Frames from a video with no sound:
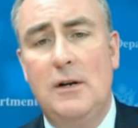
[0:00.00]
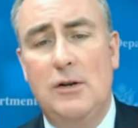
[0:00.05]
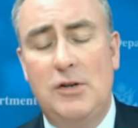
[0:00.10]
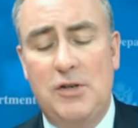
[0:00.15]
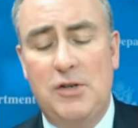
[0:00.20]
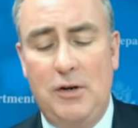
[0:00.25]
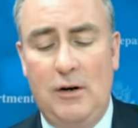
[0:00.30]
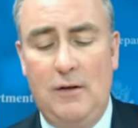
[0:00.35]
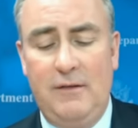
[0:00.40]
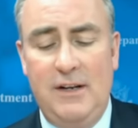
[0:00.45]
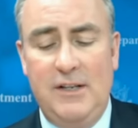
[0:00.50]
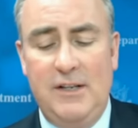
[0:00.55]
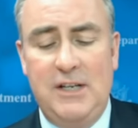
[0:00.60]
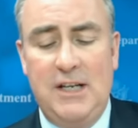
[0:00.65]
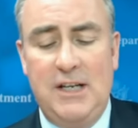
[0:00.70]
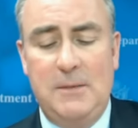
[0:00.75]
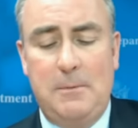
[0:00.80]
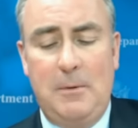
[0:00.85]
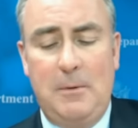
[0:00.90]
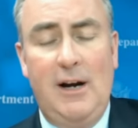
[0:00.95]
serve as
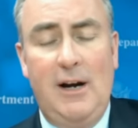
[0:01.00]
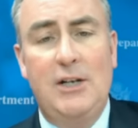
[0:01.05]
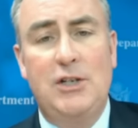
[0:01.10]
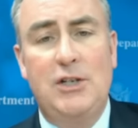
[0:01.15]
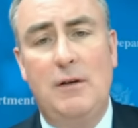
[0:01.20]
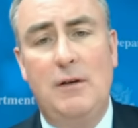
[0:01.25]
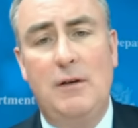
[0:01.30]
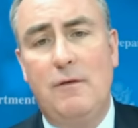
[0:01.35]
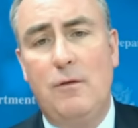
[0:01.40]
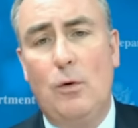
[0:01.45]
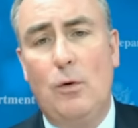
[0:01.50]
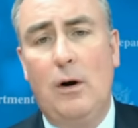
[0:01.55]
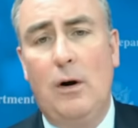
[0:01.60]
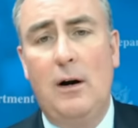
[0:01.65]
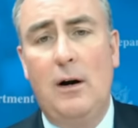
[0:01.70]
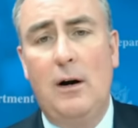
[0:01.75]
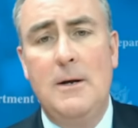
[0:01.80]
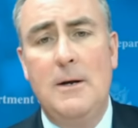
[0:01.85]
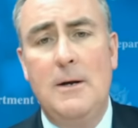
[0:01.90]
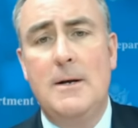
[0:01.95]
inspiration for